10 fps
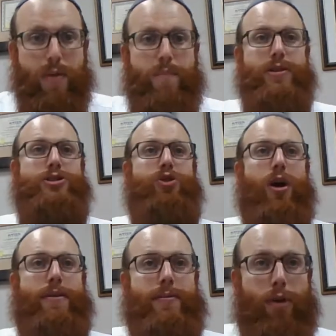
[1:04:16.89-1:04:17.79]
Please
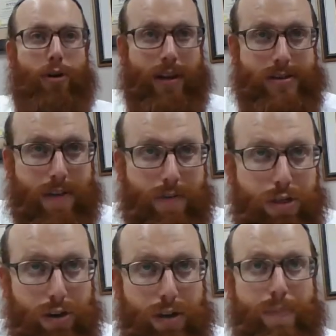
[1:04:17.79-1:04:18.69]
join me tomorrow night,
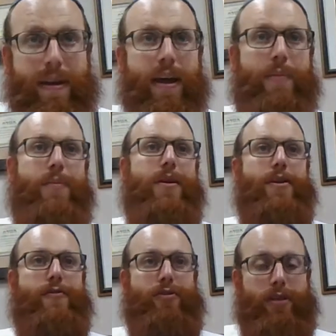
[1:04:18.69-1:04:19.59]
7:30 p.m.
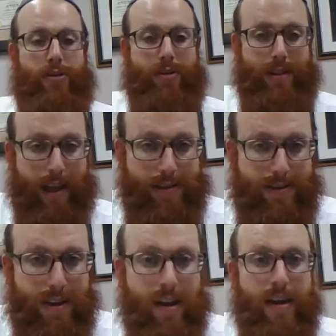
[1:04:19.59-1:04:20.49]
for another class.